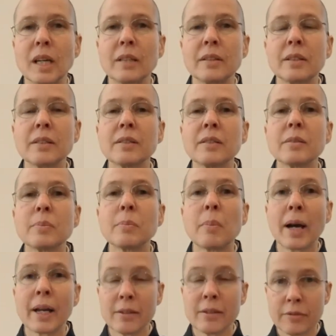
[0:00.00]
This is
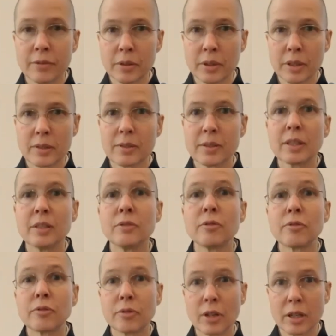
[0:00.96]
mindfulness in
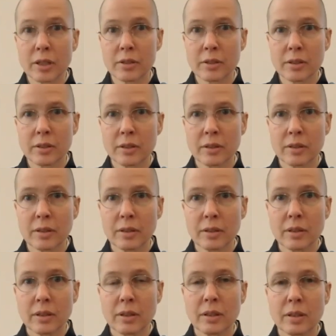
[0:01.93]
front.
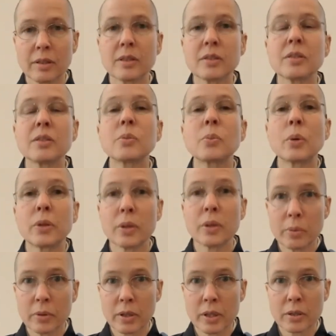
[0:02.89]
This is where the
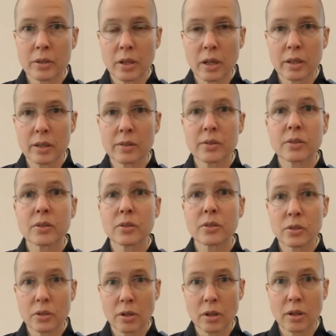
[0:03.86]
Buddha taught us to
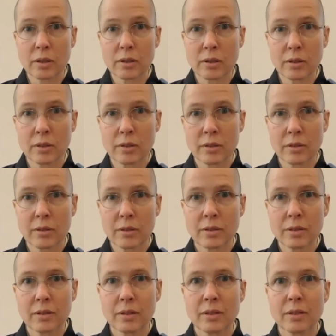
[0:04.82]
start,
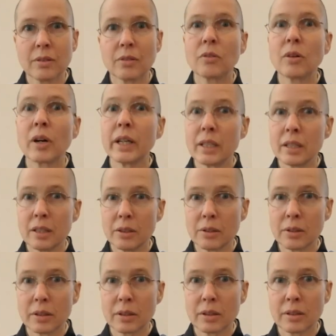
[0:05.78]
right here,
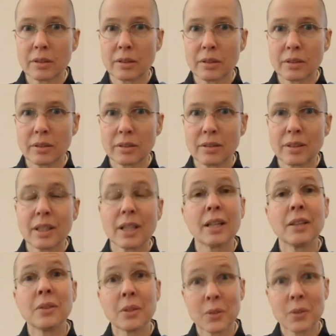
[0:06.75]

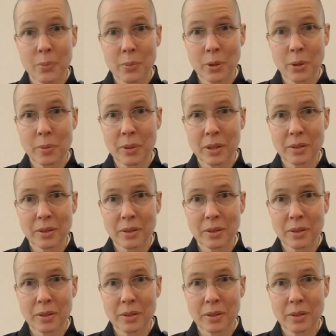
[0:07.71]
in this moment.